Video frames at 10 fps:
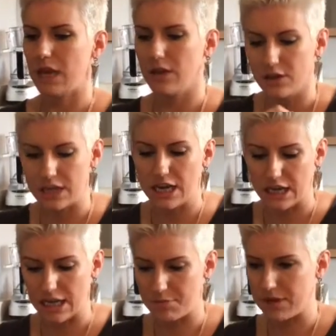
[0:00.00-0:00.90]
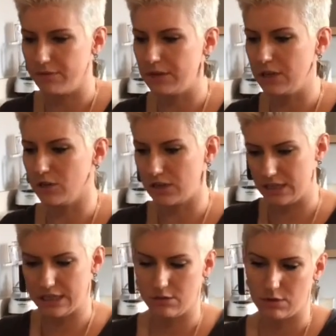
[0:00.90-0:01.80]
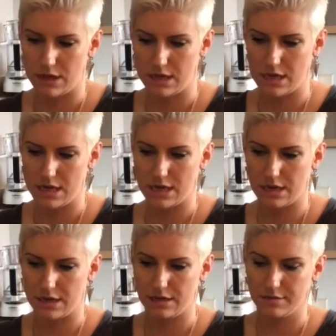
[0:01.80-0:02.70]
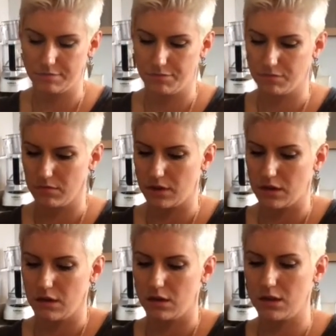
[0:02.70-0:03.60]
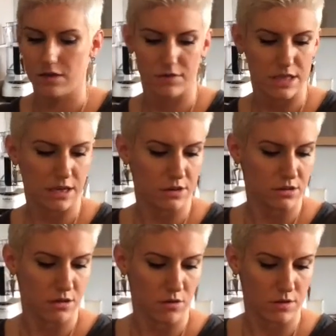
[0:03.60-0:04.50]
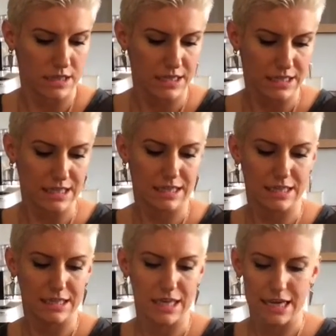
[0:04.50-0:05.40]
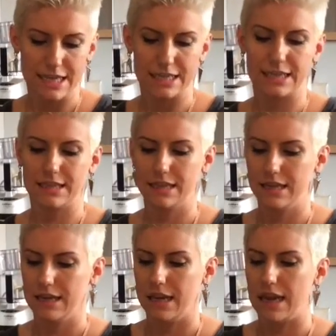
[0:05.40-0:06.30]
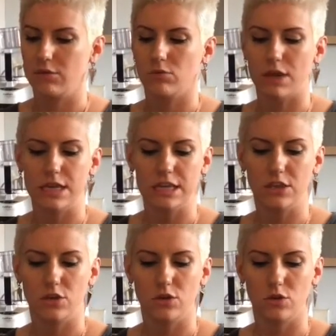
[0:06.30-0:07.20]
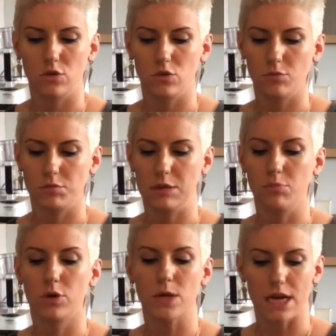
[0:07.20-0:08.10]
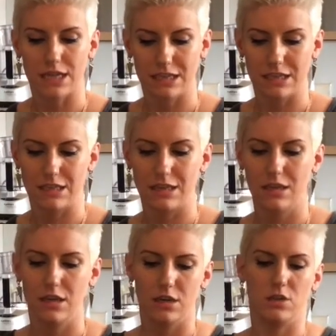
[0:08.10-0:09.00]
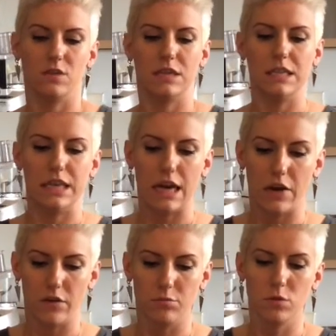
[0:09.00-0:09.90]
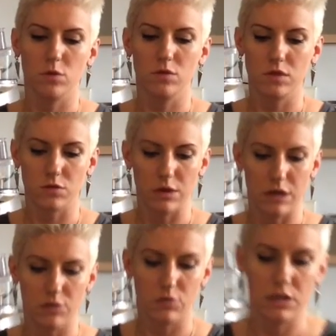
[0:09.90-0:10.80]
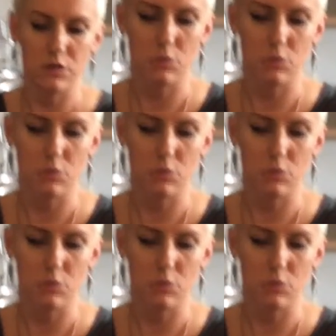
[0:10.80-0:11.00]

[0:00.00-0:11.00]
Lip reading: already kind of got my fingers in it with the gloves there, so this is nice and ready to be pressed. You see how it moves around really